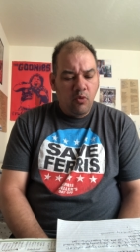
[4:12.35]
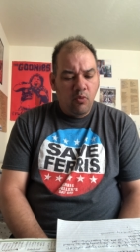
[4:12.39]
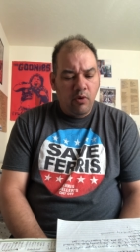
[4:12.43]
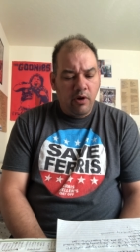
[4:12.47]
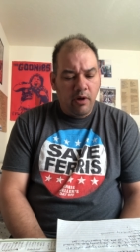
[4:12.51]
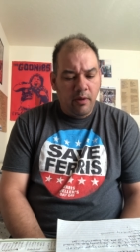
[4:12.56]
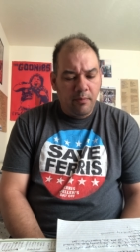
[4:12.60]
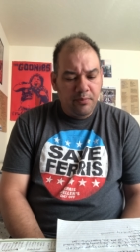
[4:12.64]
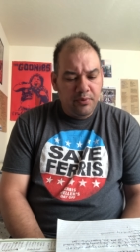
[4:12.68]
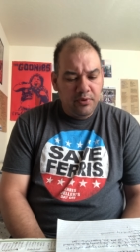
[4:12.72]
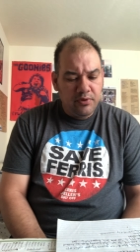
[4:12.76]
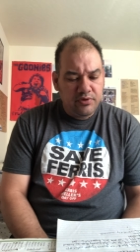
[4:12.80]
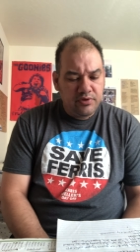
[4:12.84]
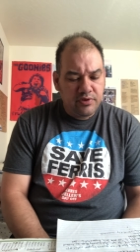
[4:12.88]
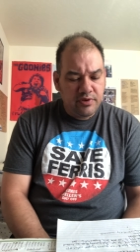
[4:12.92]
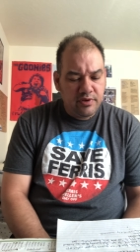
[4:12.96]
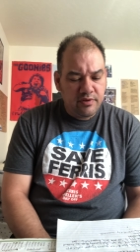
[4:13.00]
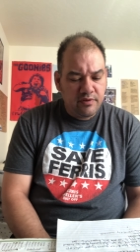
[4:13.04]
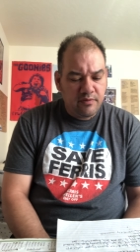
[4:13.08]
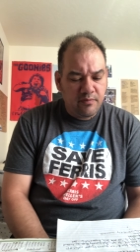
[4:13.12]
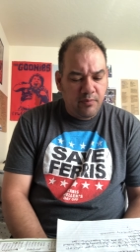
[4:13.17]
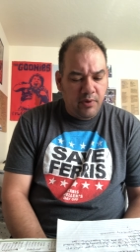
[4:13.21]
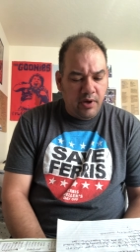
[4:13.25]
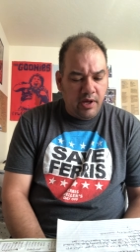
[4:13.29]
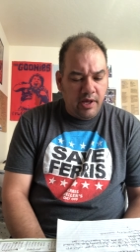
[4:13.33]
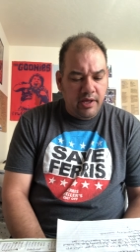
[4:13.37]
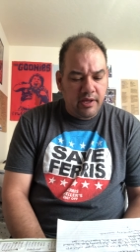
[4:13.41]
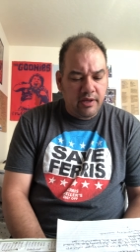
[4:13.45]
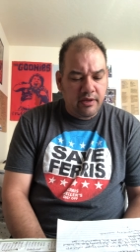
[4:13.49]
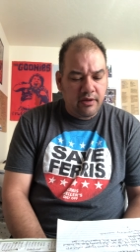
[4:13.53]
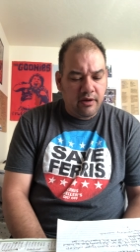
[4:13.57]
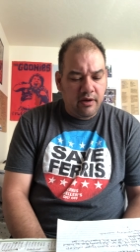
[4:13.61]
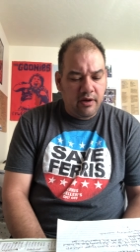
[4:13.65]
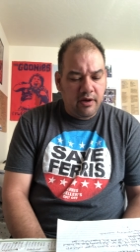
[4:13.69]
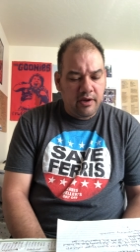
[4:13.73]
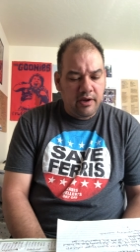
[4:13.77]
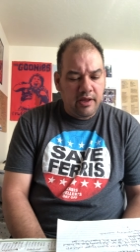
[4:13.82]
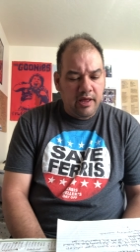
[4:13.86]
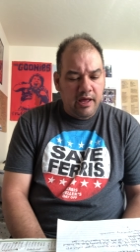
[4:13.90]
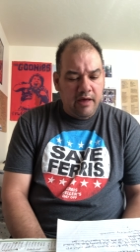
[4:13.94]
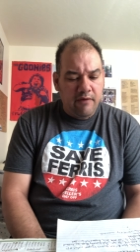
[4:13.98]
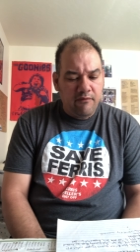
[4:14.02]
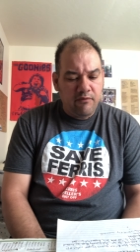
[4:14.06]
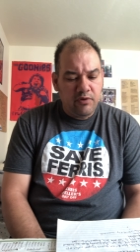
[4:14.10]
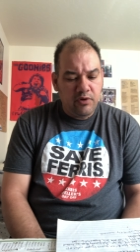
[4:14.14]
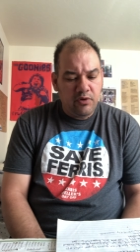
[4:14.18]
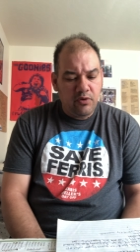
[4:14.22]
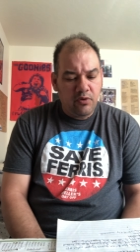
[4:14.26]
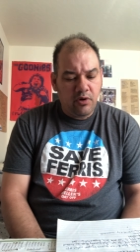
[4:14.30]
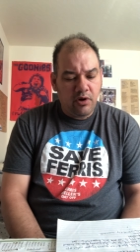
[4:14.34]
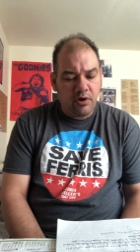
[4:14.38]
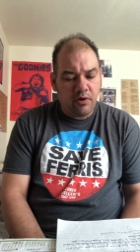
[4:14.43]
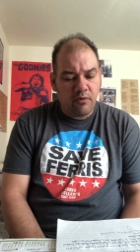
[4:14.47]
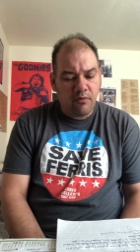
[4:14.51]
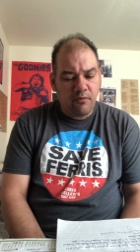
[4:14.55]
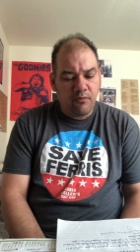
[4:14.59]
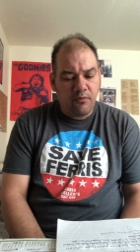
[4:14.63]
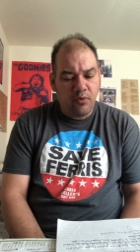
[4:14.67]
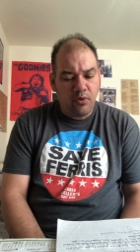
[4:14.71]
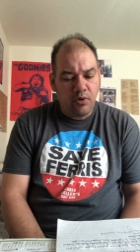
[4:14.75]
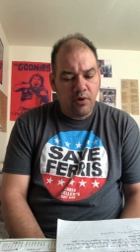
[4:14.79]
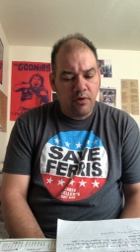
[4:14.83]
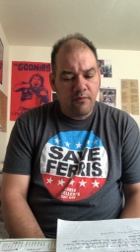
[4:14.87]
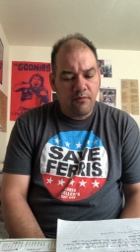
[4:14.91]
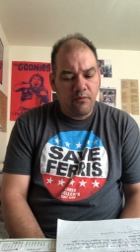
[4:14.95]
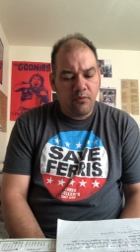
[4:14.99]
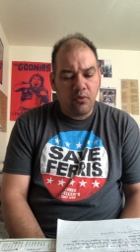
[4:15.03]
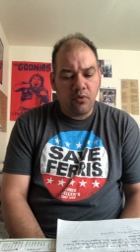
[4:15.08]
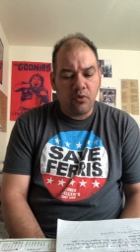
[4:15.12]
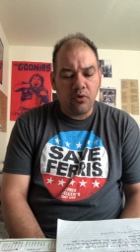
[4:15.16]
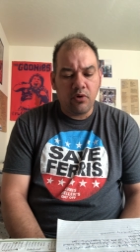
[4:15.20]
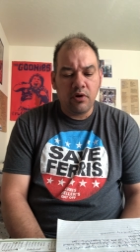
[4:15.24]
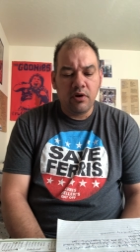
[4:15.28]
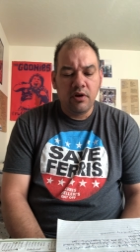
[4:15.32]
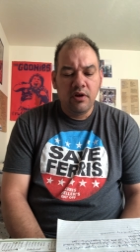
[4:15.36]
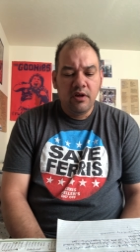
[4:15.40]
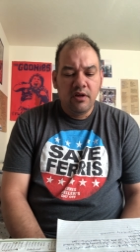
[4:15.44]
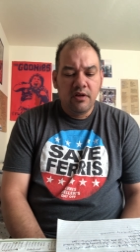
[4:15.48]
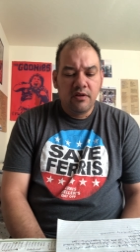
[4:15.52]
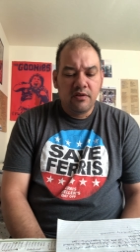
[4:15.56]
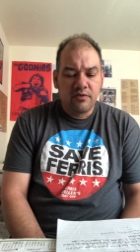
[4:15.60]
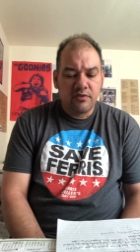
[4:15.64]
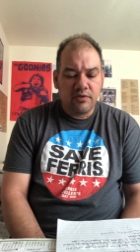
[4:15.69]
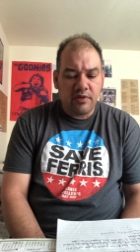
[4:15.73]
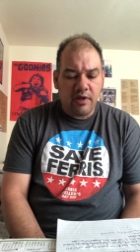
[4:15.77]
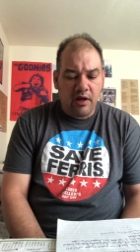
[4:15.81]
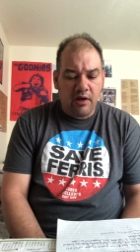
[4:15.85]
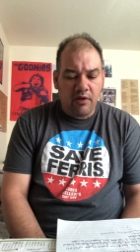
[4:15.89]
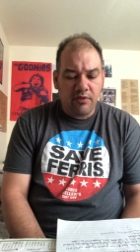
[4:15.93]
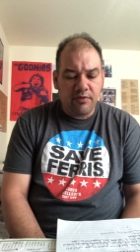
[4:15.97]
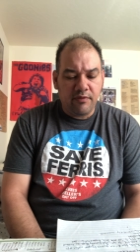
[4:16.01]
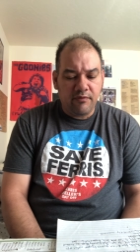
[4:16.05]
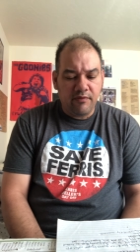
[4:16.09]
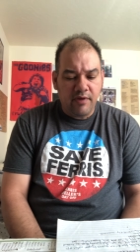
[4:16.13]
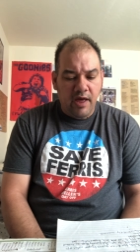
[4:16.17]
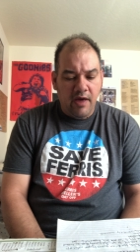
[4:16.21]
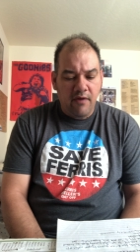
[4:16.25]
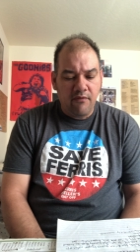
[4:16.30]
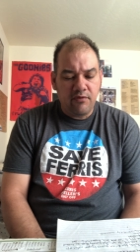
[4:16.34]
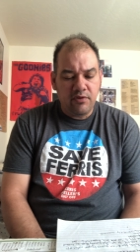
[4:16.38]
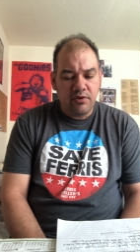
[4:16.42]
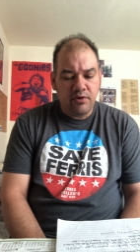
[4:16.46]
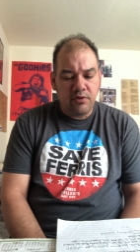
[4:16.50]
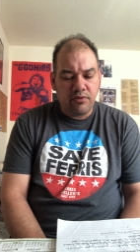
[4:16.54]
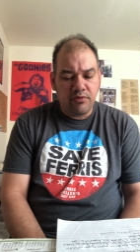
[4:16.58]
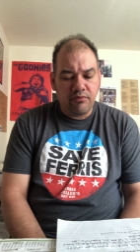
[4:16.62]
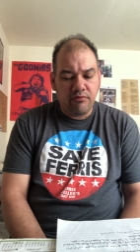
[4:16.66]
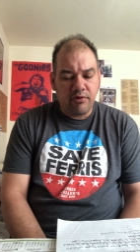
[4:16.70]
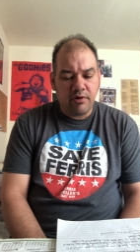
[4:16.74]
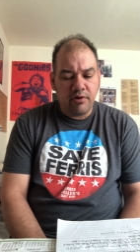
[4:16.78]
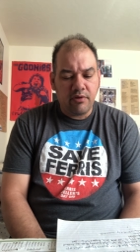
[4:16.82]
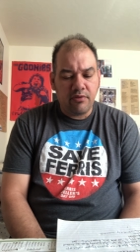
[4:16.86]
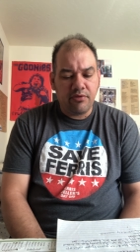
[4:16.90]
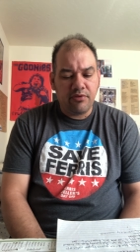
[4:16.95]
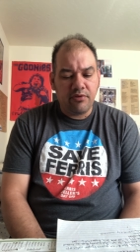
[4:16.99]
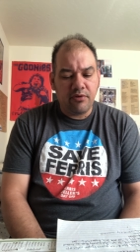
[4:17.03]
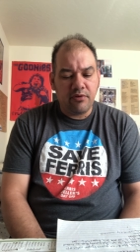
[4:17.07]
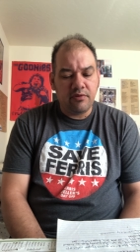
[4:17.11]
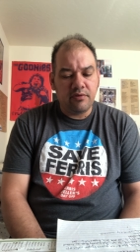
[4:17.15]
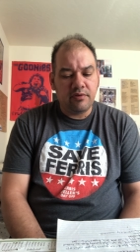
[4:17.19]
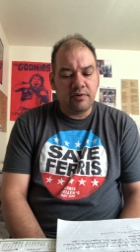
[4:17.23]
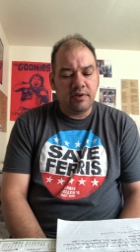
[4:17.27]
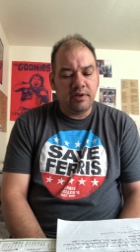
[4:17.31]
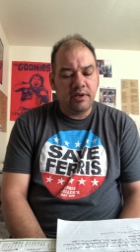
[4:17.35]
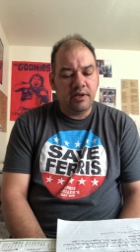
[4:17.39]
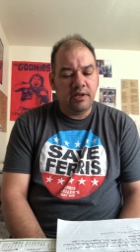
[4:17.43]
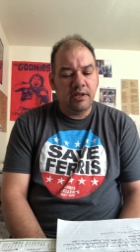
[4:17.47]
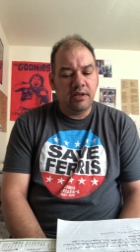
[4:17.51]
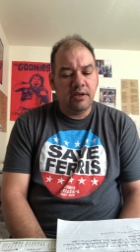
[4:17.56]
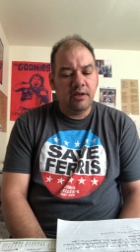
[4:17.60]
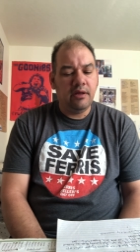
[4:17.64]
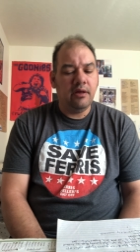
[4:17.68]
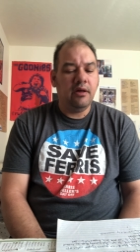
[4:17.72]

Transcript: while pushing his bike on Avenue 144 south of Avenue 313.